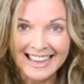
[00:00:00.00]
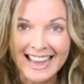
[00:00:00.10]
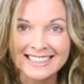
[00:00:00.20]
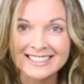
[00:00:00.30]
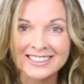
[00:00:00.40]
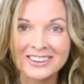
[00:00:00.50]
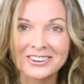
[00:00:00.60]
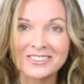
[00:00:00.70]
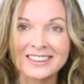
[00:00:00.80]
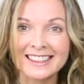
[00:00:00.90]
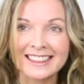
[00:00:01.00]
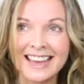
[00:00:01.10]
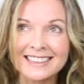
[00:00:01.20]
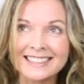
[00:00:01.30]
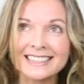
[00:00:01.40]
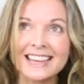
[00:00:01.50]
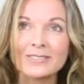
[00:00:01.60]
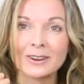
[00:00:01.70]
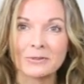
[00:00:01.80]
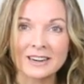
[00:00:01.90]
And so that's the
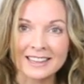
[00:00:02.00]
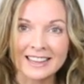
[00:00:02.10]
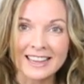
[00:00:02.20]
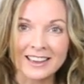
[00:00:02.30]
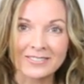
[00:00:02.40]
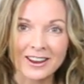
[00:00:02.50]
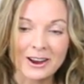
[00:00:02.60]
life I want to live.